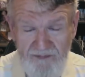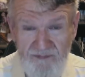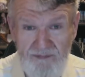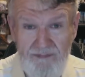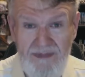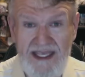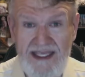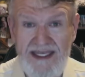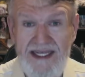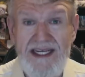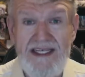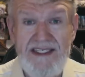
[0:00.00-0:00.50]

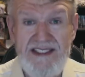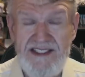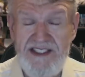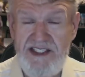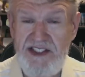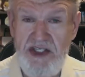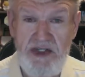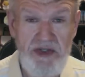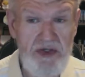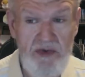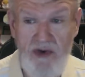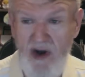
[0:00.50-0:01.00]
Because
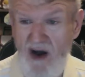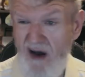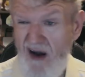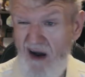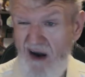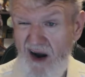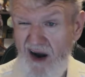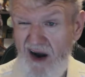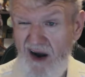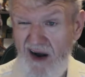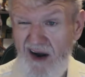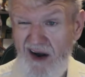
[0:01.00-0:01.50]
you
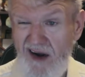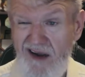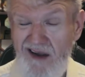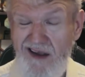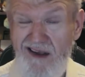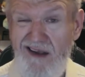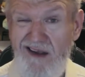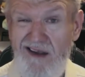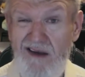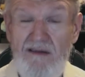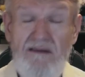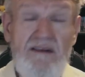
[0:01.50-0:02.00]
are,
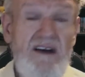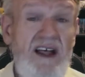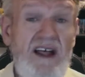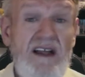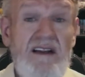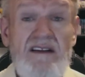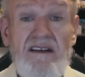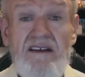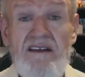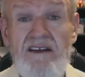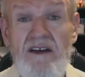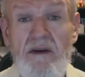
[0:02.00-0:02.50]
well,